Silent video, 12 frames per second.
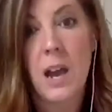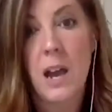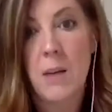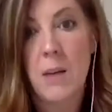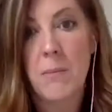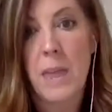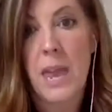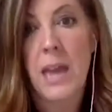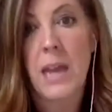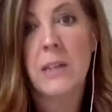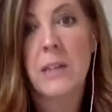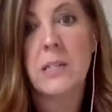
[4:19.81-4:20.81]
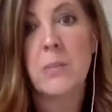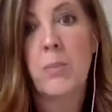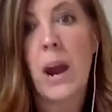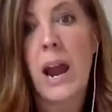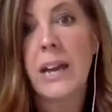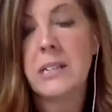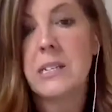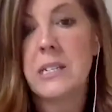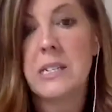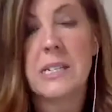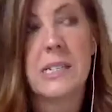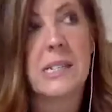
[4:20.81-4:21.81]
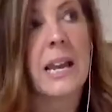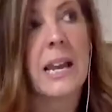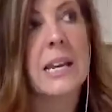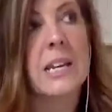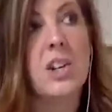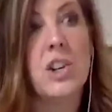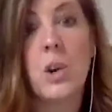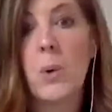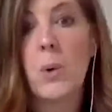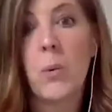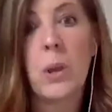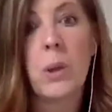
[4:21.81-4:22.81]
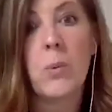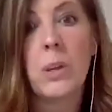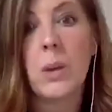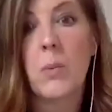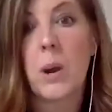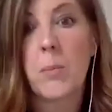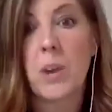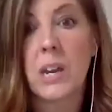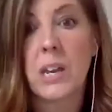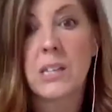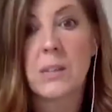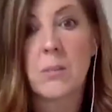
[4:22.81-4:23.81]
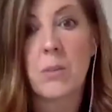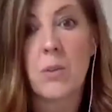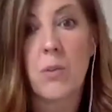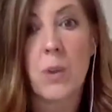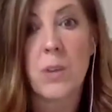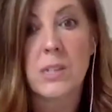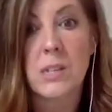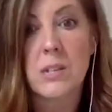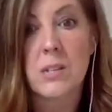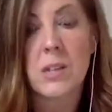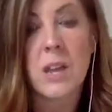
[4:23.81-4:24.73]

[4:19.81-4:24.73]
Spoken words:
And Brad decided, you know what, we really want to bring in some new voices.